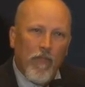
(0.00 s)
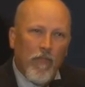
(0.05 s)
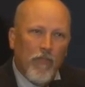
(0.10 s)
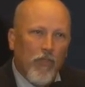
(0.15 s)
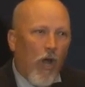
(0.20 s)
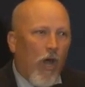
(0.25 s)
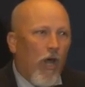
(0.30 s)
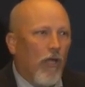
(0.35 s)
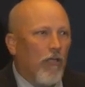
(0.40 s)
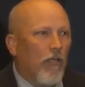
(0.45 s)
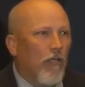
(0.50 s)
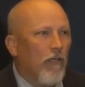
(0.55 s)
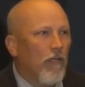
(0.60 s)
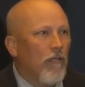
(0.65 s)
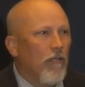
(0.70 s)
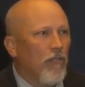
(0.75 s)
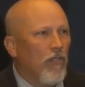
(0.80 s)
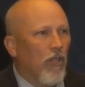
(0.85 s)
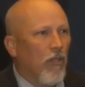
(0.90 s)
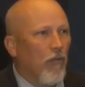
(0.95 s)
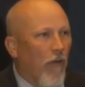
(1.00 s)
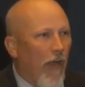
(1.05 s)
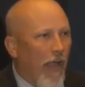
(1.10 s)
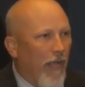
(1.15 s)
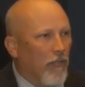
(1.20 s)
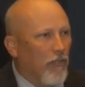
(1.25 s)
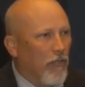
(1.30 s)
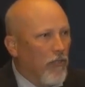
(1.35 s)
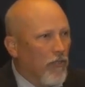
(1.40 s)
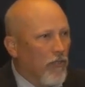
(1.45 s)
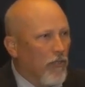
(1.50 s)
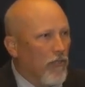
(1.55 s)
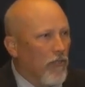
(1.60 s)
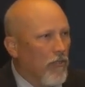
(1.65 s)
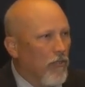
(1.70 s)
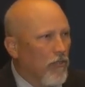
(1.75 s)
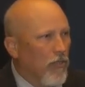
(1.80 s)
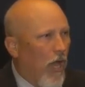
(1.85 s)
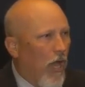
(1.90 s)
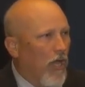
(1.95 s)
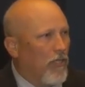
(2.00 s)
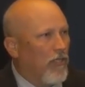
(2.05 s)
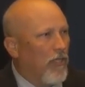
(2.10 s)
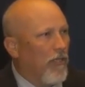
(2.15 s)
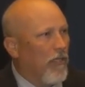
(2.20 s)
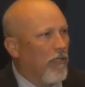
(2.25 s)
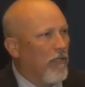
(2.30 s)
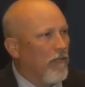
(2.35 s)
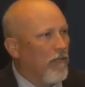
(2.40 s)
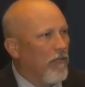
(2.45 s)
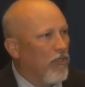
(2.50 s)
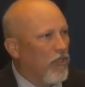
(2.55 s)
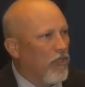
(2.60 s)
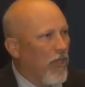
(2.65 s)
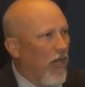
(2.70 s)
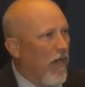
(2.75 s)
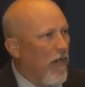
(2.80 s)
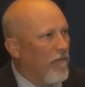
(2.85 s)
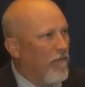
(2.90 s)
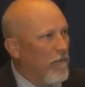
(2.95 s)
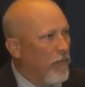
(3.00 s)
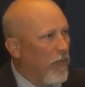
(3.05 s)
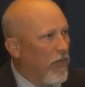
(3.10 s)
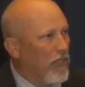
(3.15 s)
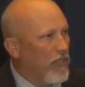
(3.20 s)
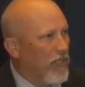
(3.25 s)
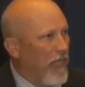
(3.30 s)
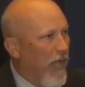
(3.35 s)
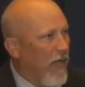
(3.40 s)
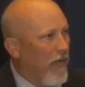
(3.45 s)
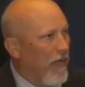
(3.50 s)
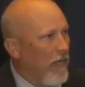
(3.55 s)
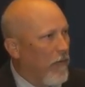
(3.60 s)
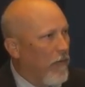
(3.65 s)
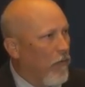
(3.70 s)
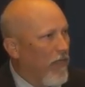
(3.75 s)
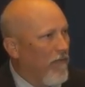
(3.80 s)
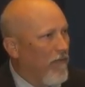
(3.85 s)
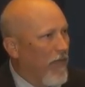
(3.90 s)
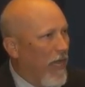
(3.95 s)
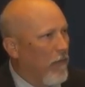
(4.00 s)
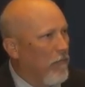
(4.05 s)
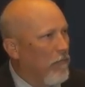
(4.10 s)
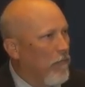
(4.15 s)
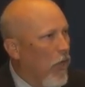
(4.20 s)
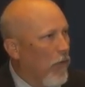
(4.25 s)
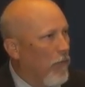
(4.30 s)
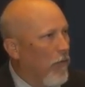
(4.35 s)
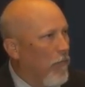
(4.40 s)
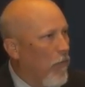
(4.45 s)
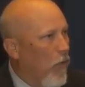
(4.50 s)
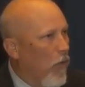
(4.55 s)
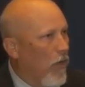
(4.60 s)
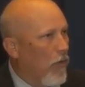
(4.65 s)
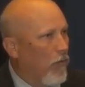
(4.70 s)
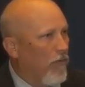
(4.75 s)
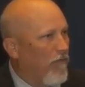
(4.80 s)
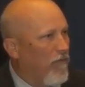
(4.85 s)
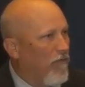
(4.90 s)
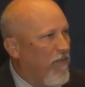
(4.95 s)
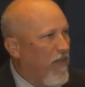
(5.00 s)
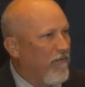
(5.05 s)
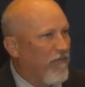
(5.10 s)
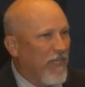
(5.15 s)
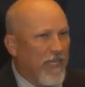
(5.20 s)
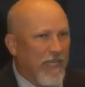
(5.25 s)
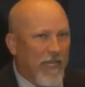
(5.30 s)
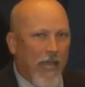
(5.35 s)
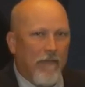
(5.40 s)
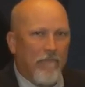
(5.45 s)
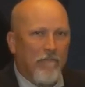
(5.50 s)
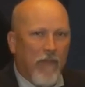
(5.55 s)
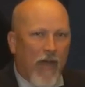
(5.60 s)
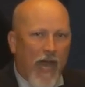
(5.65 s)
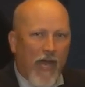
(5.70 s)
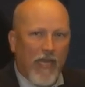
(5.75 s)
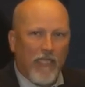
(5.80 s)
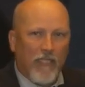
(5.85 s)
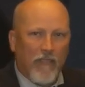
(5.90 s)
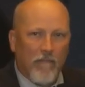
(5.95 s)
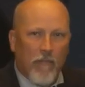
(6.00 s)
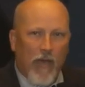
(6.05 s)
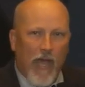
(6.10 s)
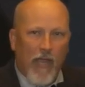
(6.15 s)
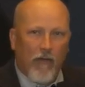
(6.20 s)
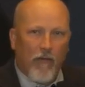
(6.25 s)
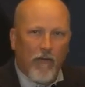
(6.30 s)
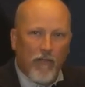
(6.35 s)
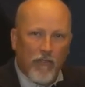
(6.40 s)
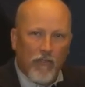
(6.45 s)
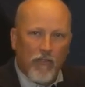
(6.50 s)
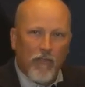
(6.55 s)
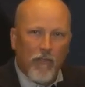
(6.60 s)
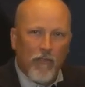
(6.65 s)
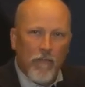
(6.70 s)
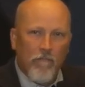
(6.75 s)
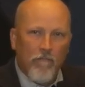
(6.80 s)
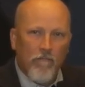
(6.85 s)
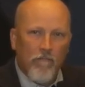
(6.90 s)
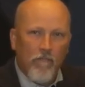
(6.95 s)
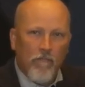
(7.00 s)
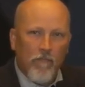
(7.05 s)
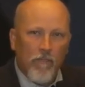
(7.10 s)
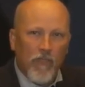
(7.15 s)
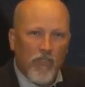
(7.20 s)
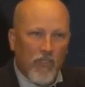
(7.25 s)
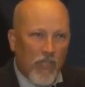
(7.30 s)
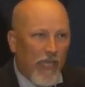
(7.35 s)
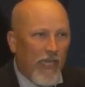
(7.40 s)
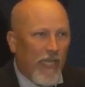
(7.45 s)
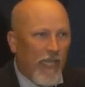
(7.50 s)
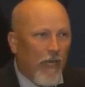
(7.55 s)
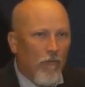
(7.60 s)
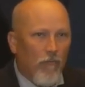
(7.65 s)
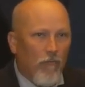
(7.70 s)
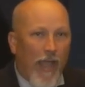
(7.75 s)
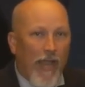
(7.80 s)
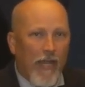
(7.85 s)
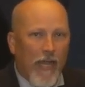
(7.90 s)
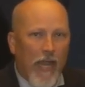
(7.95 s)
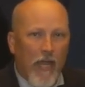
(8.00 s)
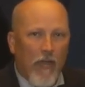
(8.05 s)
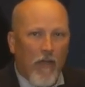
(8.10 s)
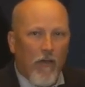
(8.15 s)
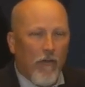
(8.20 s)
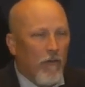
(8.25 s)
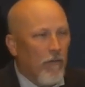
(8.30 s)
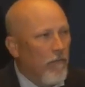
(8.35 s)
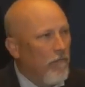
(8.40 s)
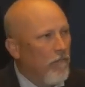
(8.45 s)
Talk to the ranchers. Talk to the sheriff in Brooks County, where they've got a mobile morgue with 50 dead bodies of migrants sitting in it right now.